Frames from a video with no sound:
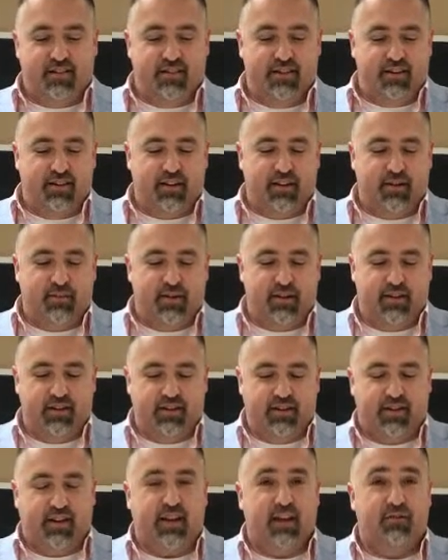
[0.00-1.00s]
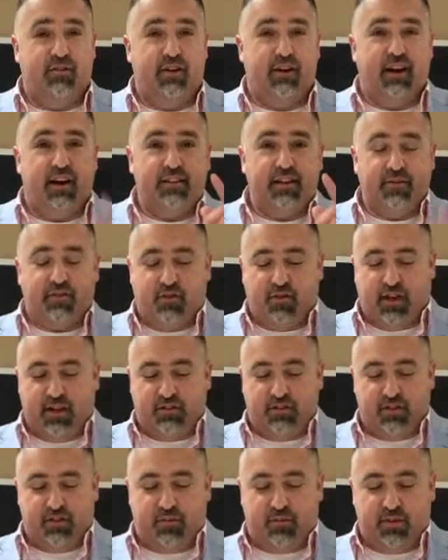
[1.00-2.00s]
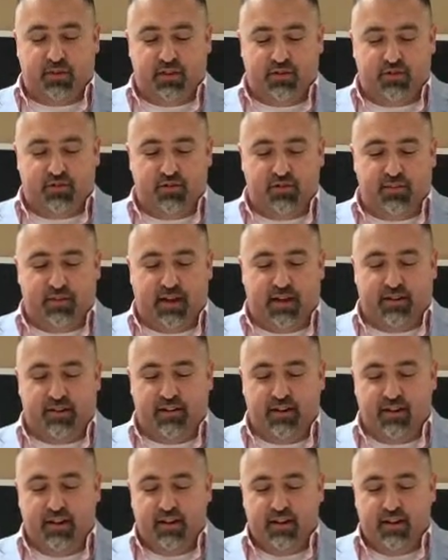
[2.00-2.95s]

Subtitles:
None coming in. Okay, if you guys have questions, please shoot them out.